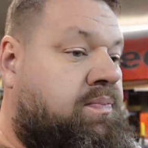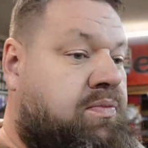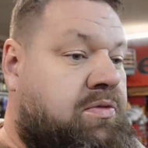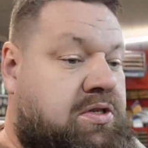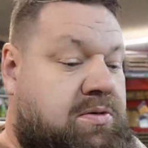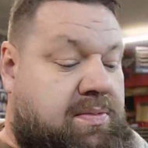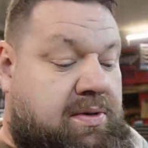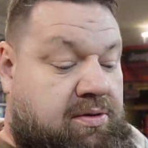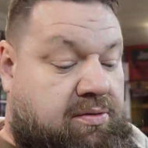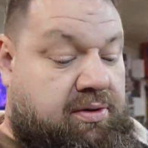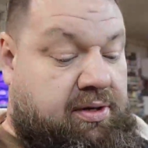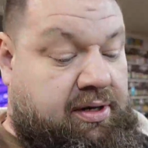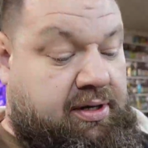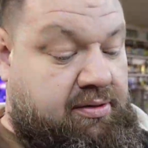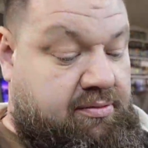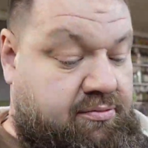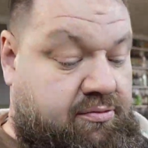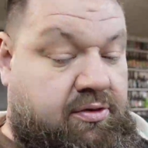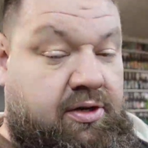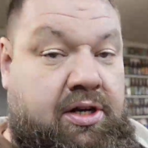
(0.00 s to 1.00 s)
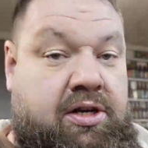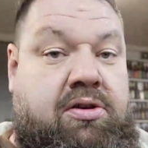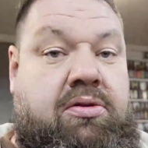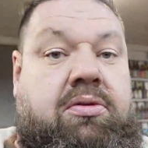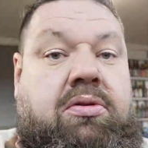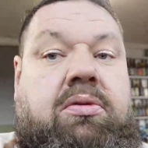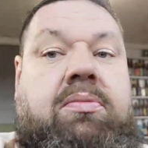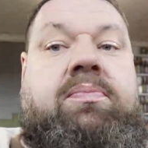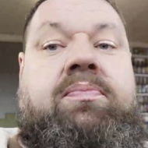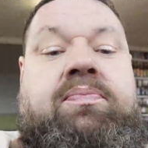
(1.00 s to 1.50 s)
It's been really, really
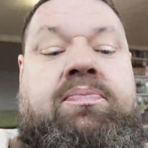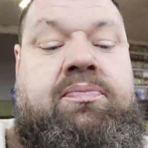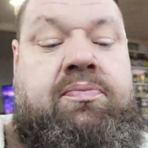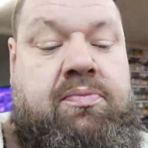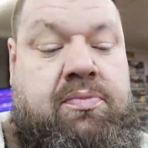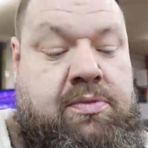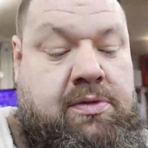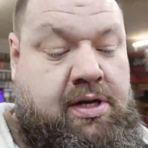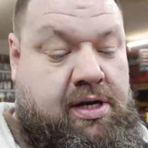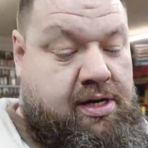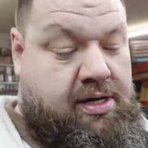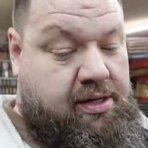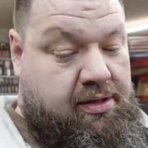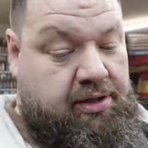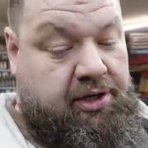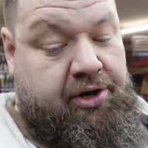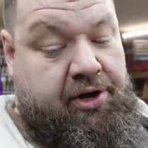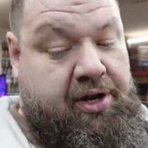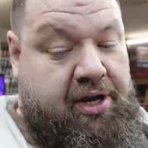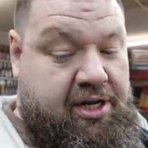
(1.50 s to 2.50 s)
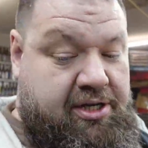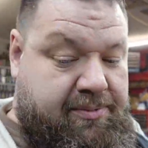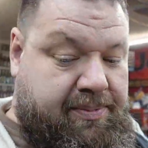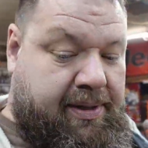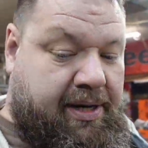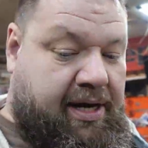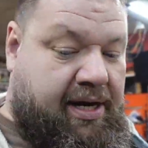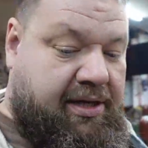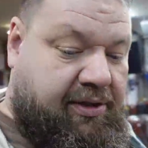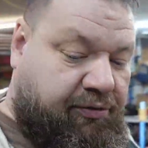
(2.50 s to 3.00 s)
cool. Learning
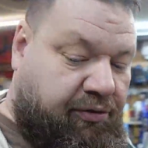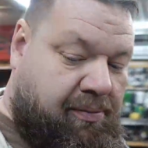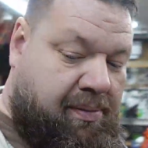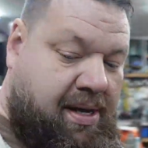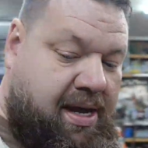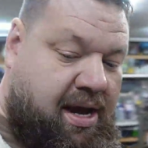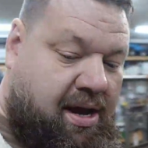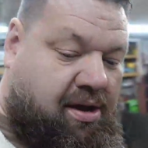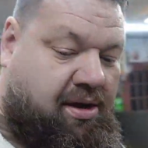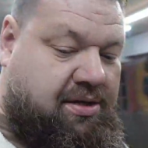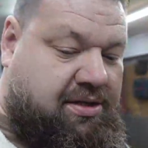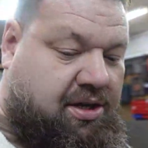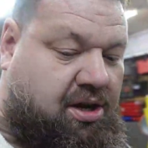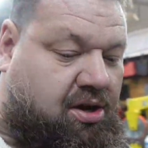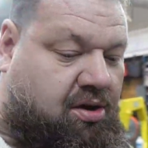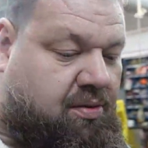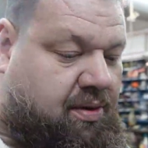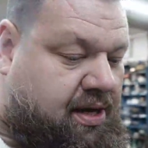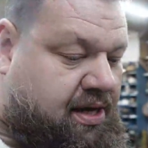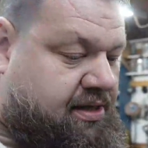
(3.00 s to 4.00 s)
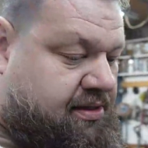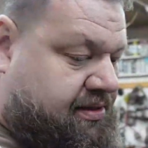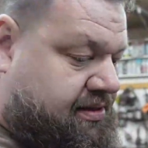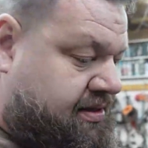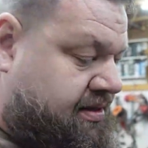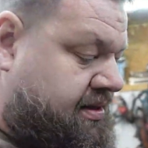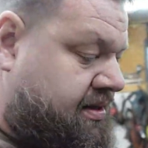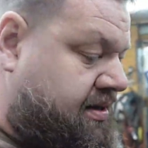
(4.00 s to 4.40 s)
experience for me, as always.